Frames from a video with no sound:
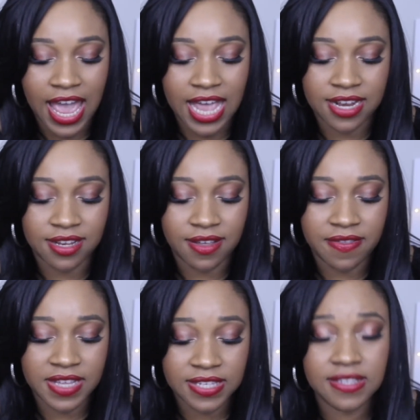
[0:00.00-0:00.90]
And
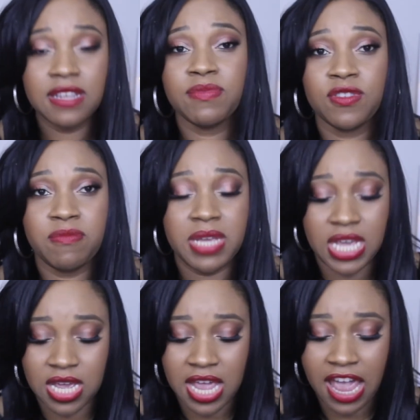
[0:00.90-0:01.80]
this seems to
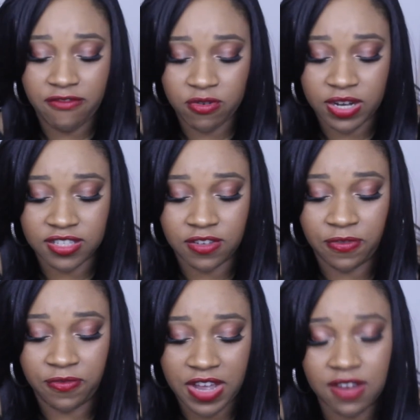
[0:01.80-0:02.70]
be everyone's
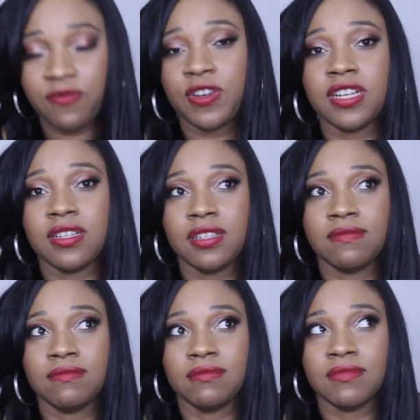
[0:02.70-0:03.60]
favorite
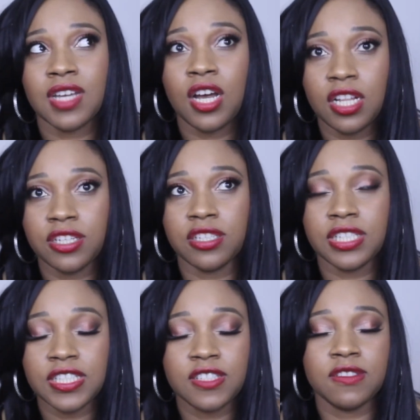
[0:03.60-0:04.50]
color
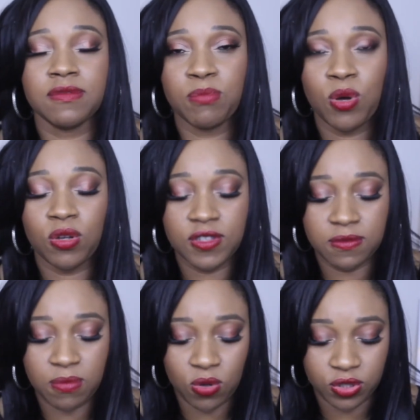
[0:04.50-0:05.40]
is
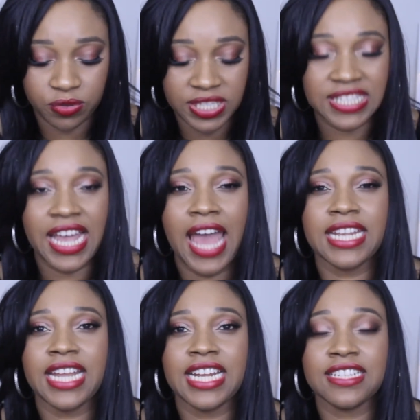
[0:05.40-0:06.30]
Smoldering
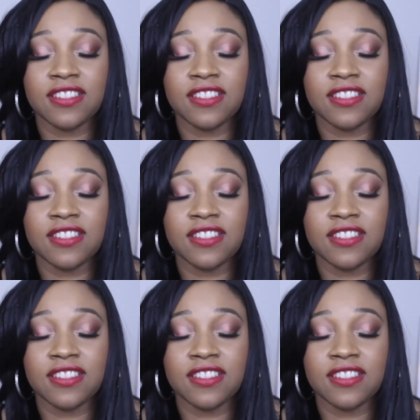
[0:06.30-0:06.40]
Satin. And